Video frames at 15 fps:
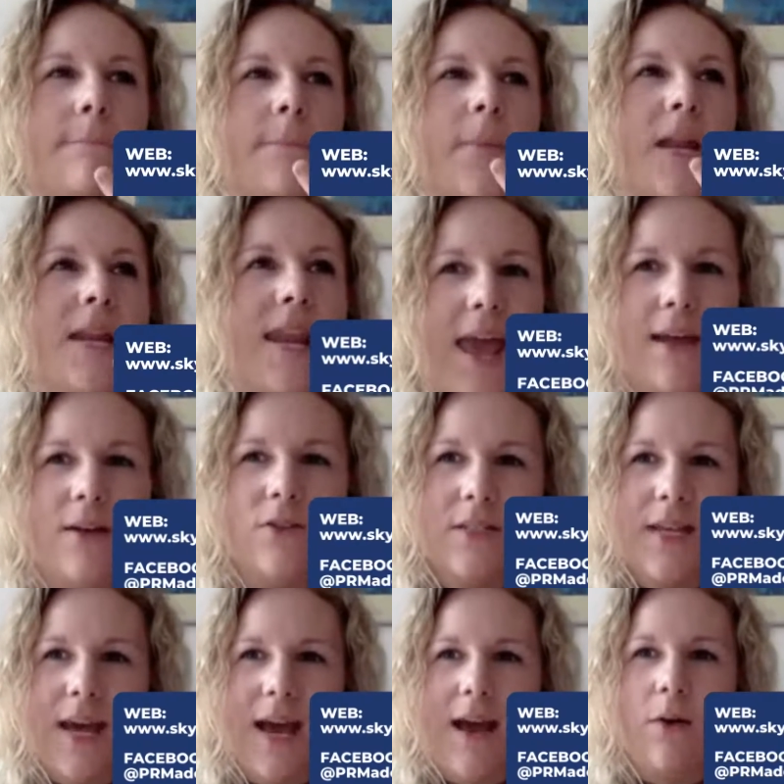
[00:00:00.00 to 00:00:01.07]
nail
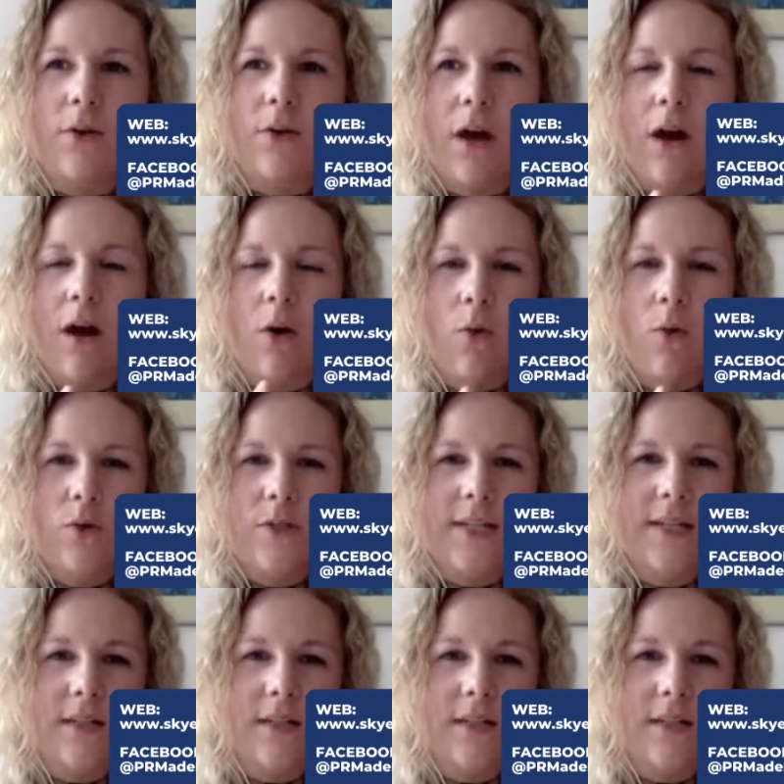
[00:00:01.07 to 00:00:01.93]
down our audience,